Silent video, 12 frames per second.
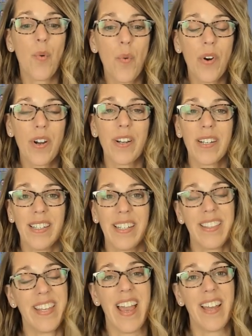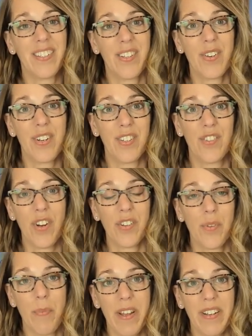or click the Ask Your
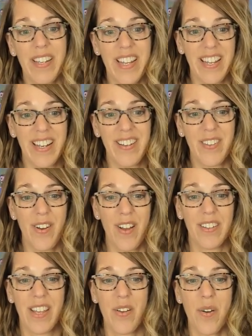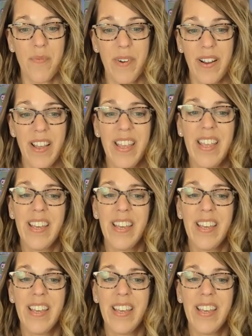Instructor button in their online homework.